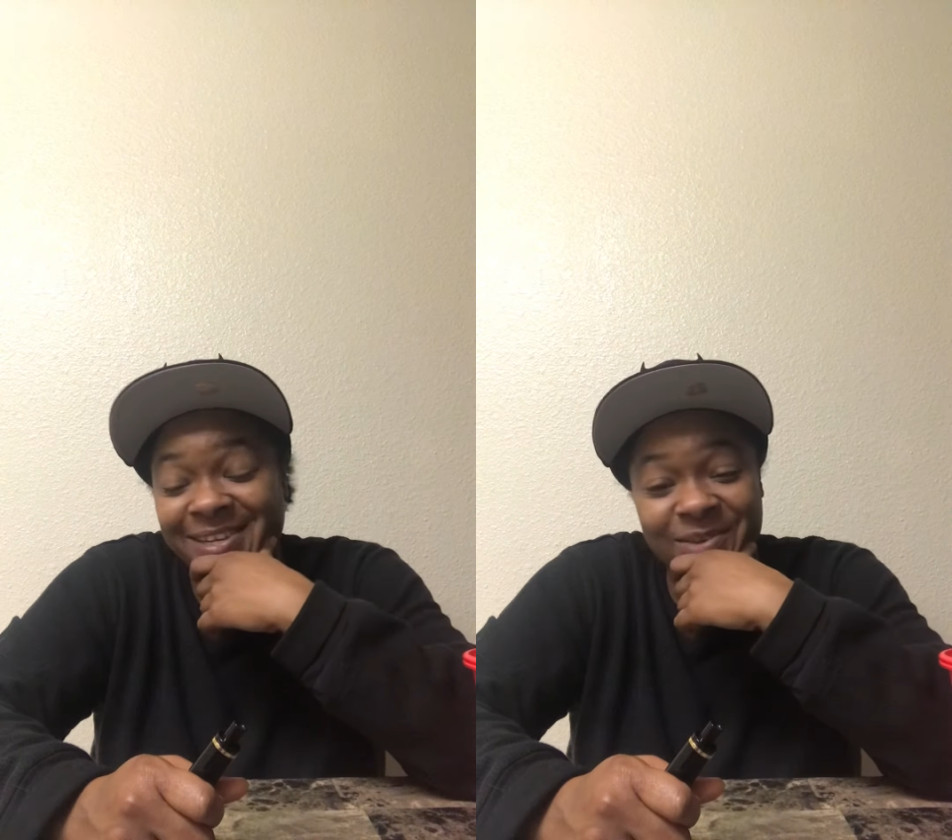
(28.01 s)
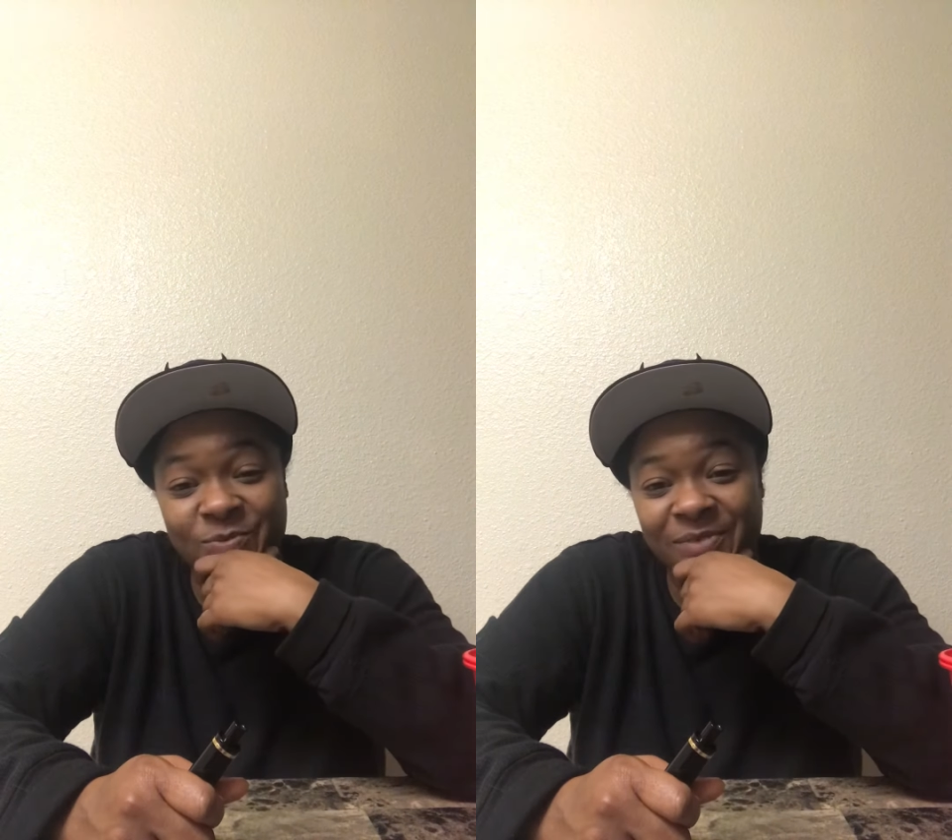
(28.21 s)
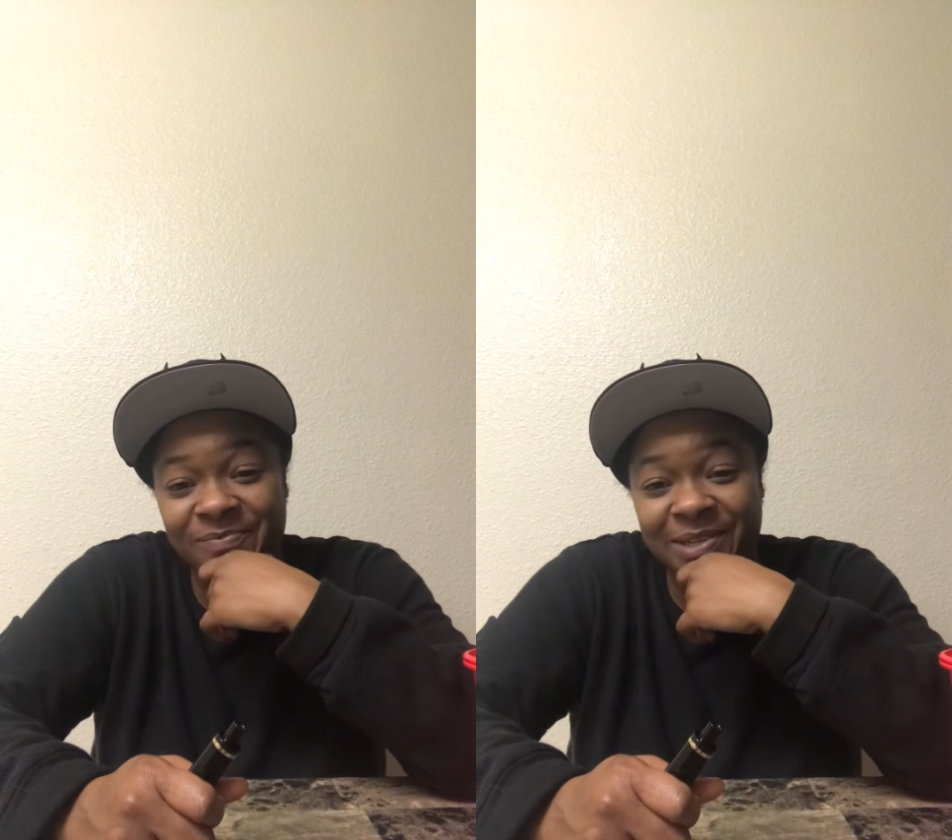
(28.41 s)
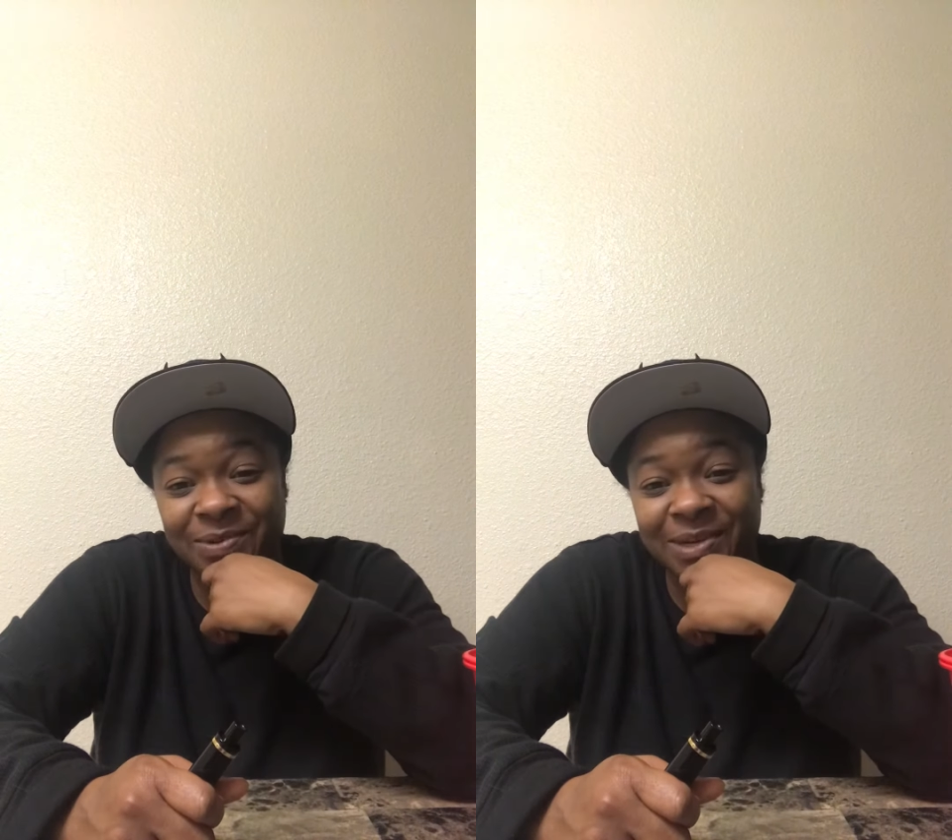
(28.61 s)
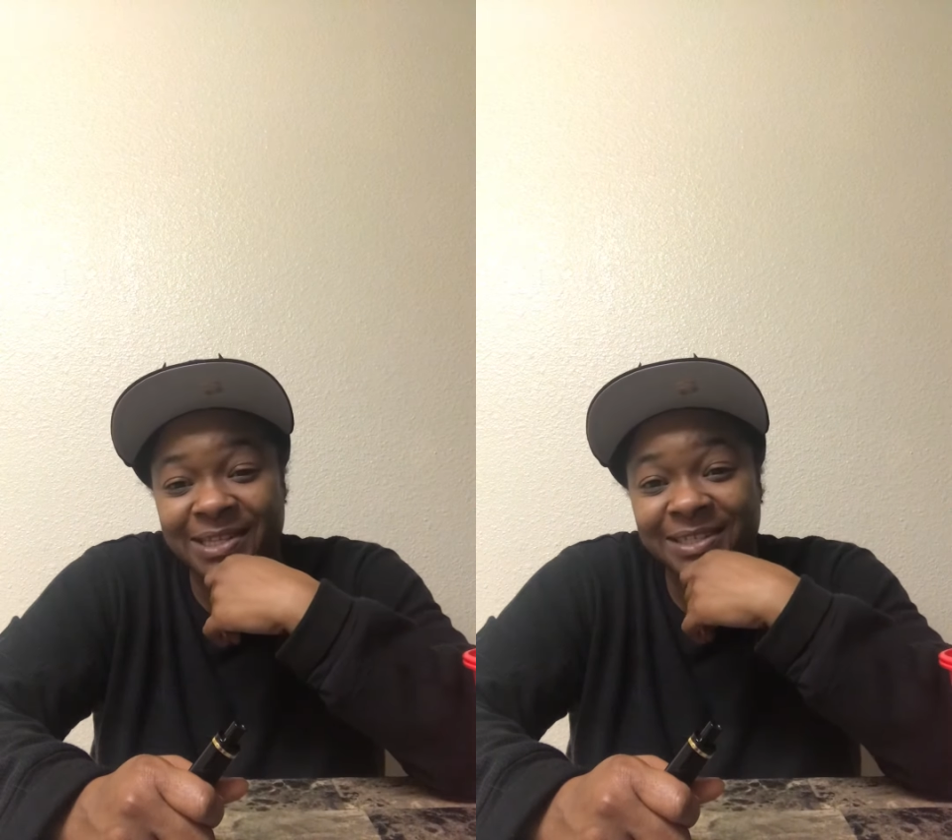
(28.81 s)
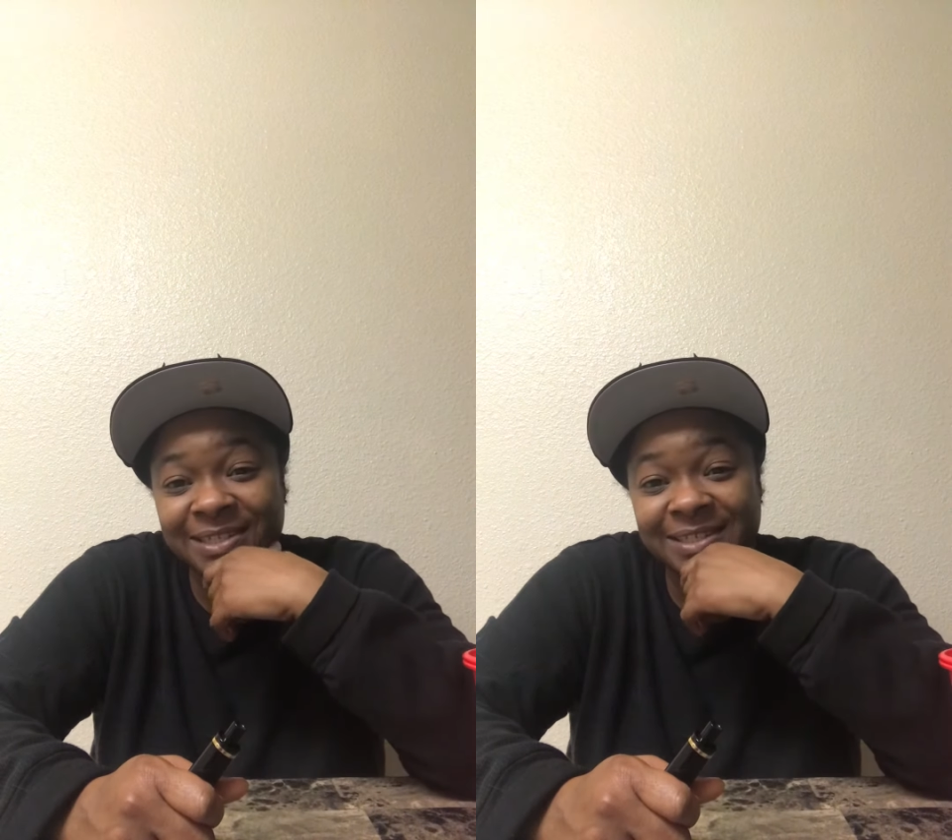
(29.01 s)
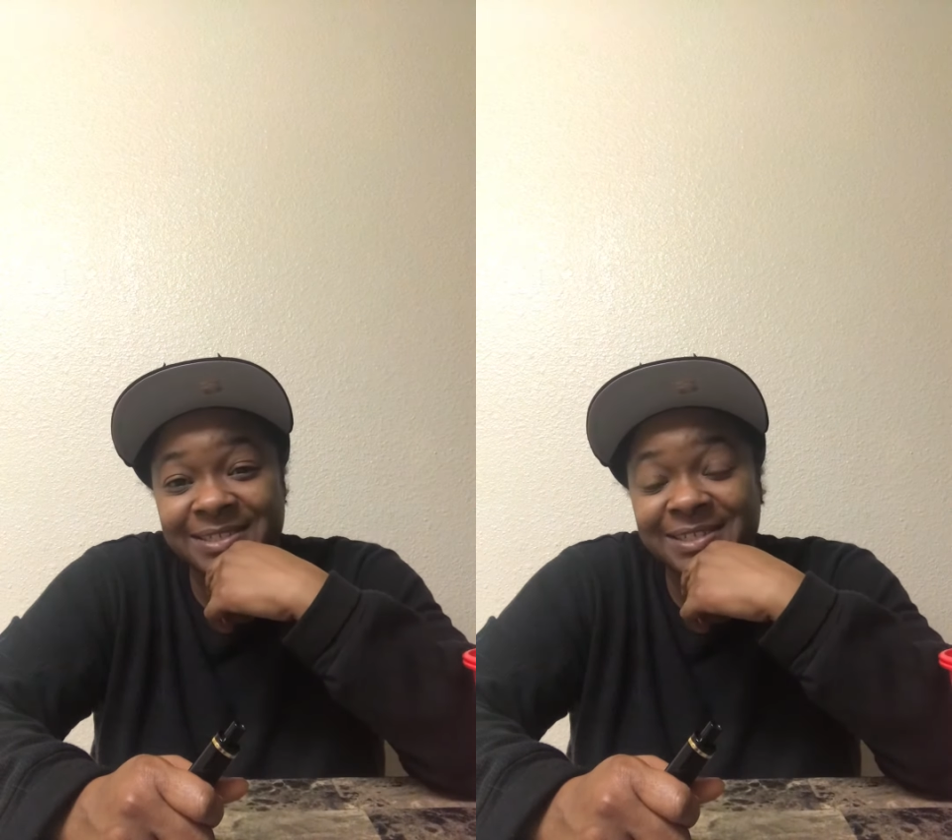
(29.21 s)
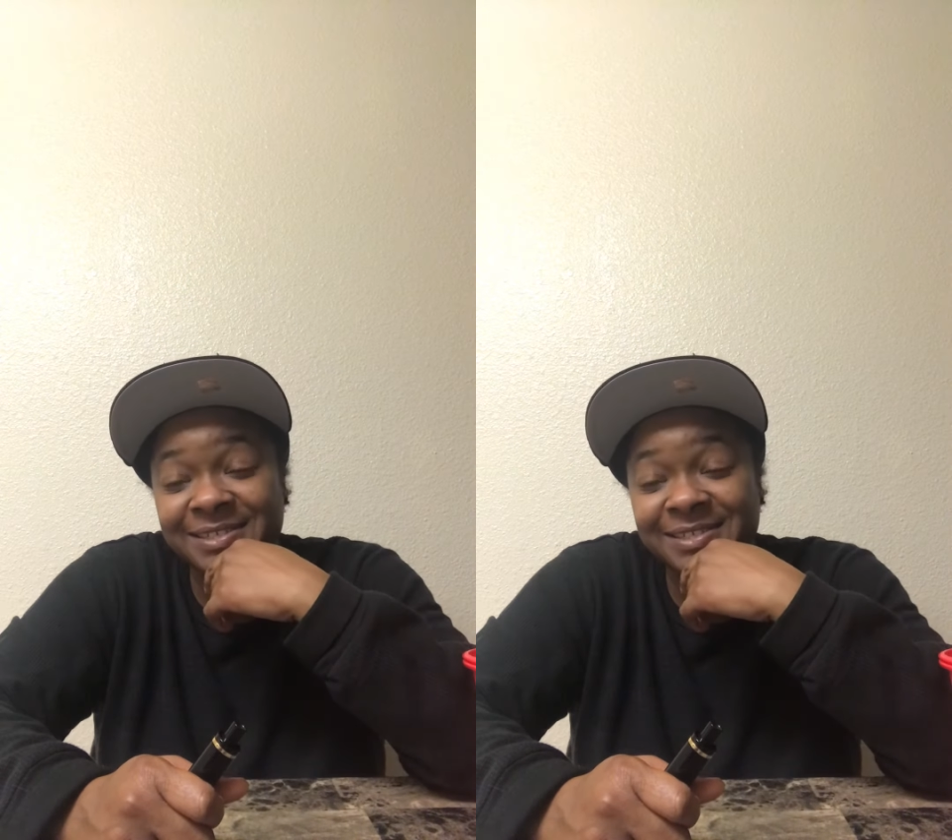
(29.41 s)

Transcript: that one video I did because they